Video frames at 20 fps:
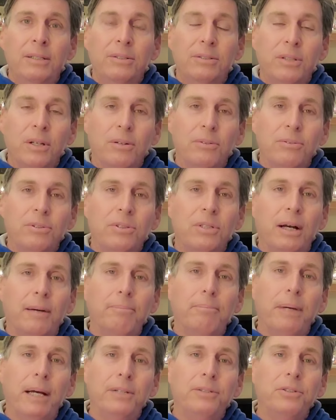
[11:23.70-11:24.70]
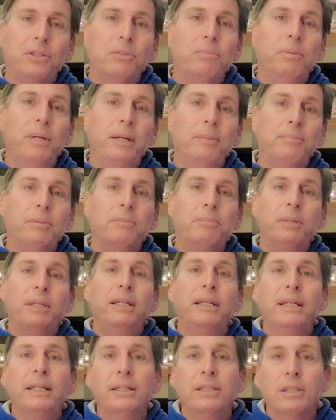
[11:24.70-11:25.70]
So some measure people
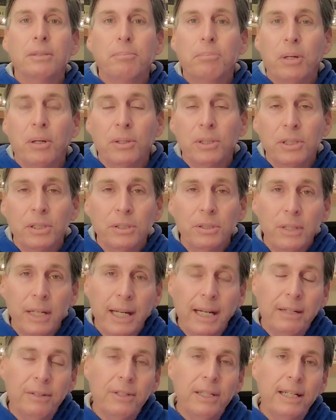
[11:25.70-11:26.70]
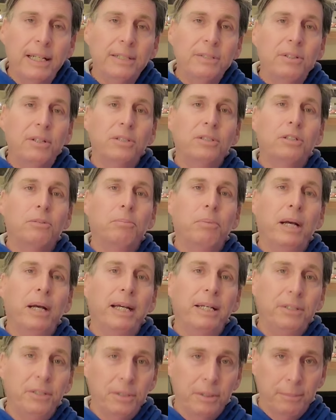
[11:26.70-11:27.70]
begin to purchase now in
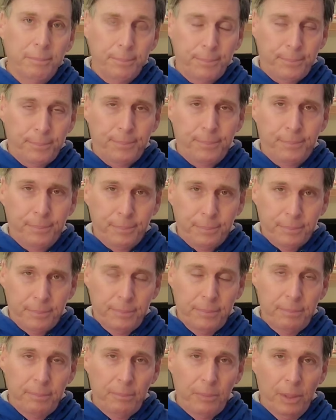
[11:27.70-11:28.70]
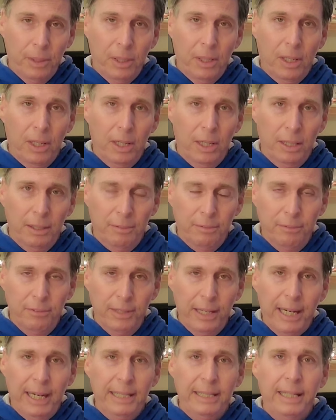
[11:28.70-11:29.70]
anticipation of
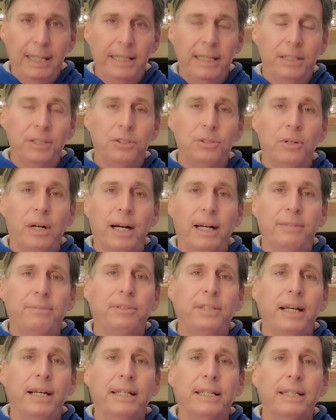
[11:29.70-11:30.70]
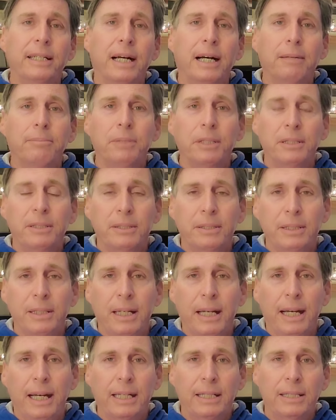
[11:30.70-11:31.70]
that, and it drives economic
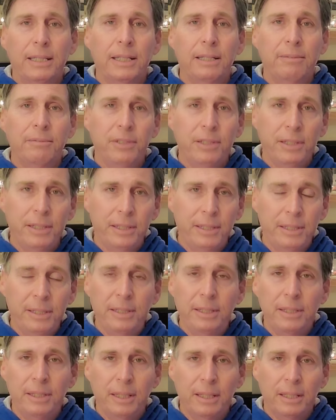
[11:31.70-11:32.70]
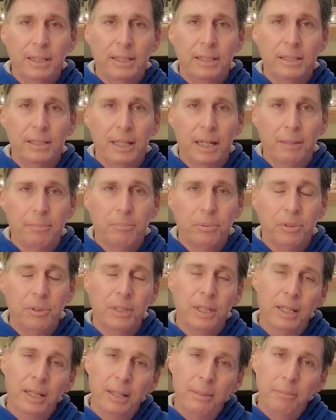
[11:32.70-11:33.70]
activity
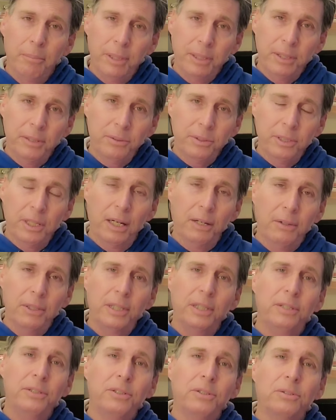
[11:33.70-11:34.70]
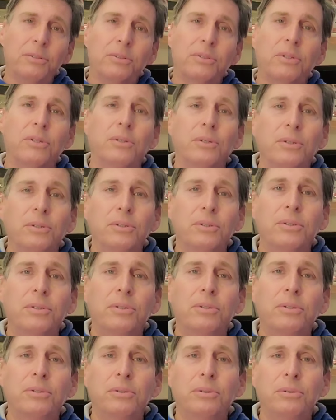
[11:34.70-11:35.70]
upward. But there's no initial surge
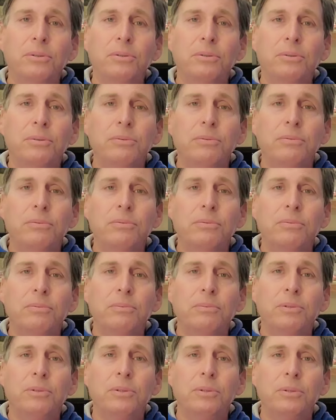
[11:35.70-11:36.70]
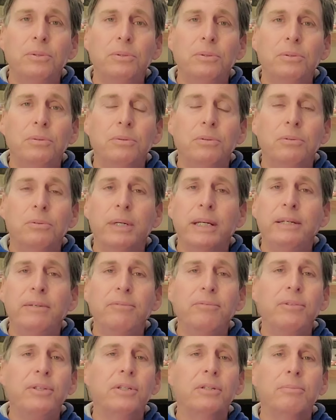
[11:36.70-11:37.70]
to do
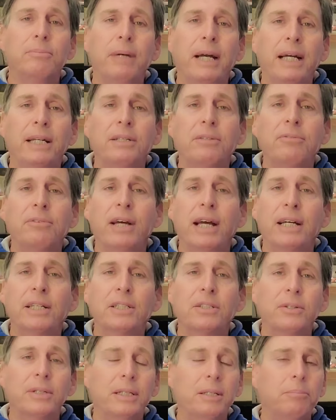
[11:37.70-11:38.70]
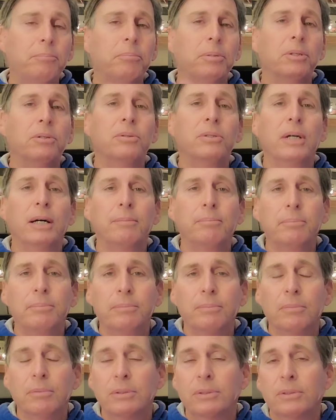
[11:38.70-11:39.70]
greenfield manufacturing and build up,
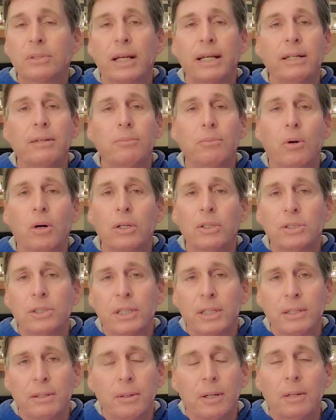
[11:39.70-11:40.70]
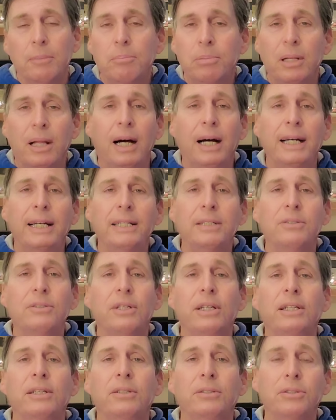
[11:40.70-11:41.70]
say, a washing
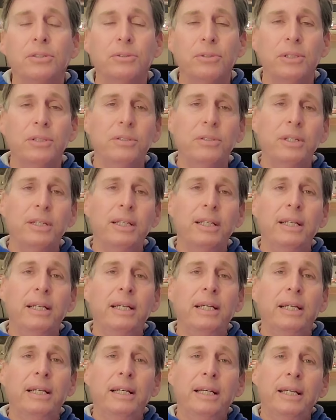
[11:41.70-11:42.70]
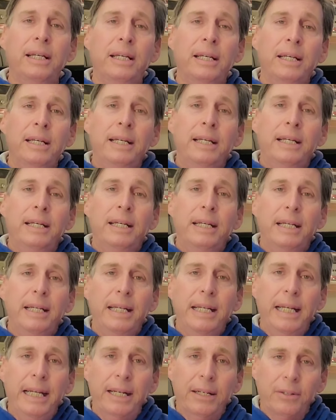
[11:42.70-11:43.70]
appliance industries
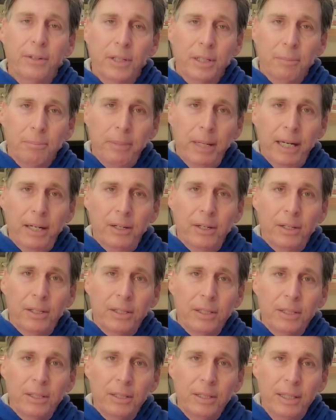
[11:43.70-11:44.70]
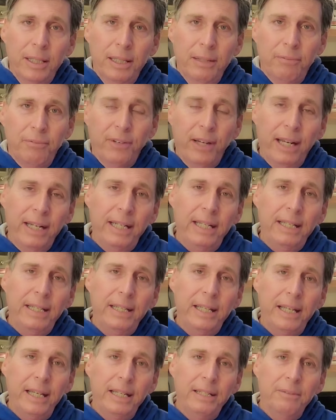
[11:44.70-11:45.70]
here in America. If
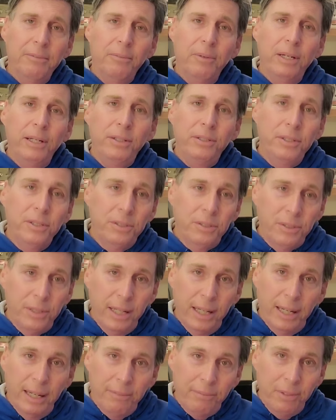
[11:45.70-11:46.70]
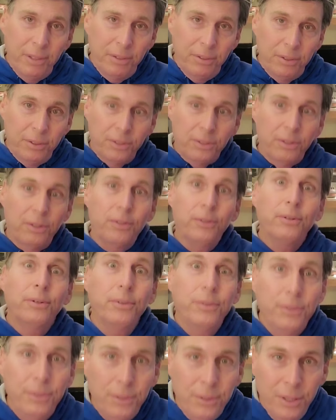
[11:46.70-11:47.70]
anything, we just have this
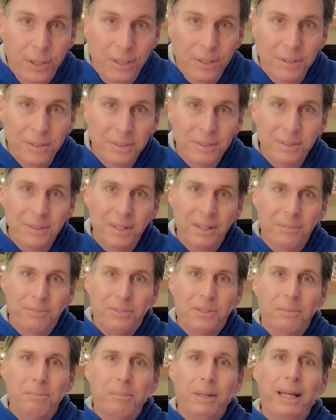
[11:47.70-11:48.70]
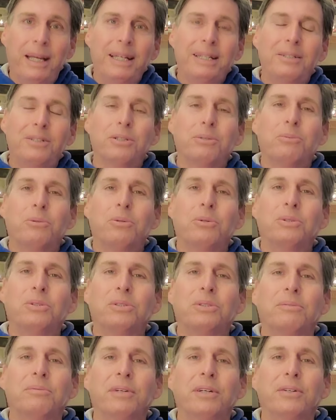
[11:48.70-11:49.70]
surge of demand
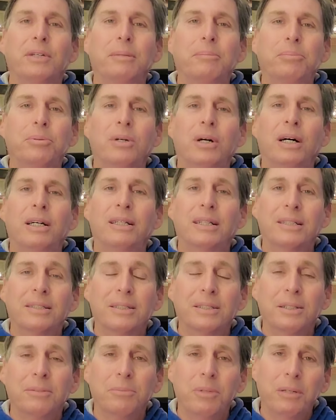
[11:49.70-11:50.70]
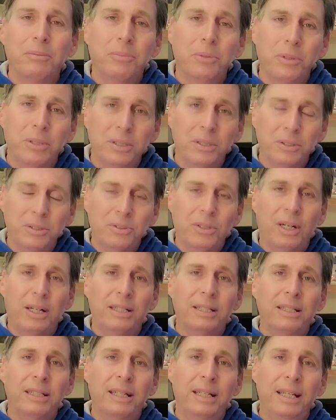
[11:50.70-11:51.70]
towards the very products that we want to try
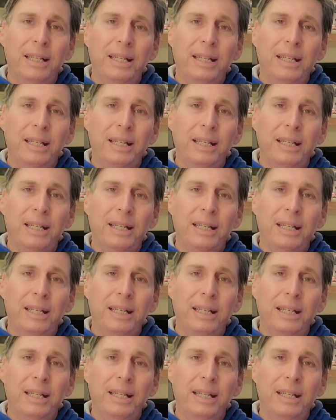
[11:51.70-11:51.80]
to